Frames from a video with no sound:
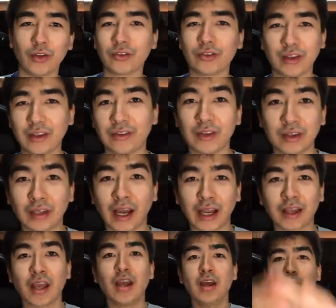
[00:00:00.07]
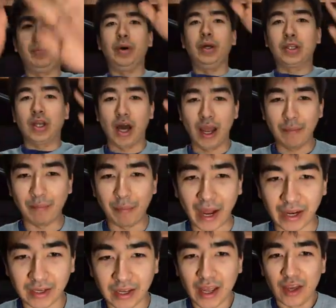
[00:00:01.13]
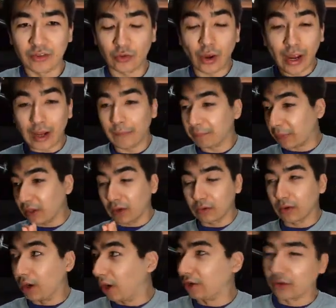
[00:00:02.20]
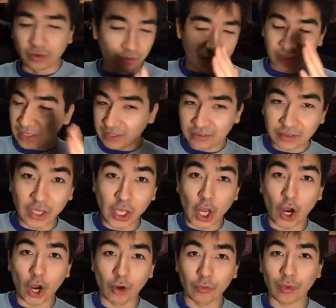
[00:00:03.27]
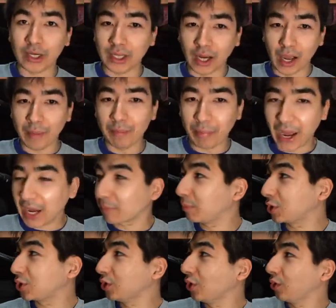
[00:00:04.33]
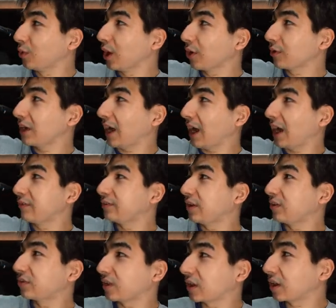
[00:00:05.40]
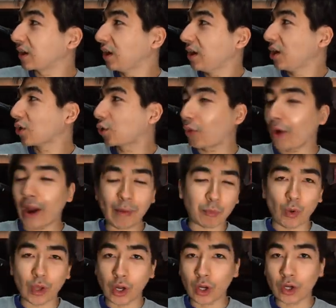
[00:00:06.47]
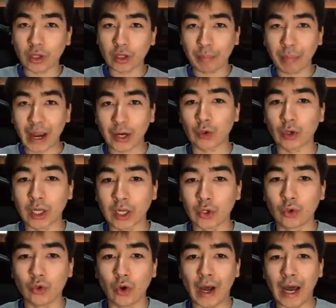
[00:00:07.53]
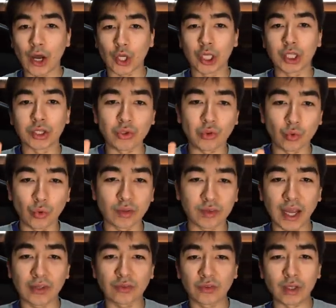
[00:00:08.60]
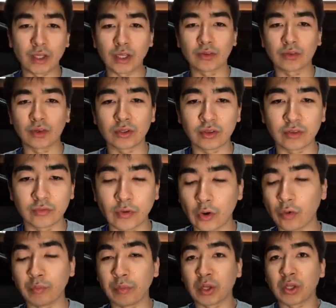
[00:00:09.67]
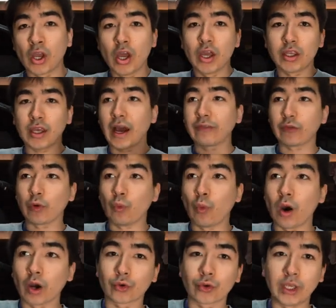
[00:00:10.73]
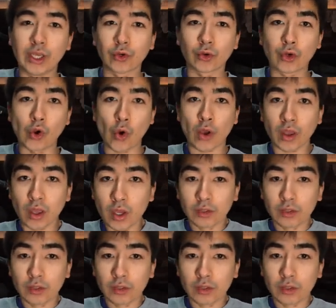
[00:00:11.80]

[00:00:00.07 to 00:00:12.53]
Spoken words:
This and that, but I'm back. So I, see, already I'm back. But you know, we already have this like crap going on in the background. I don't know how good the noise canceling is on this phone, but you have the water heater going,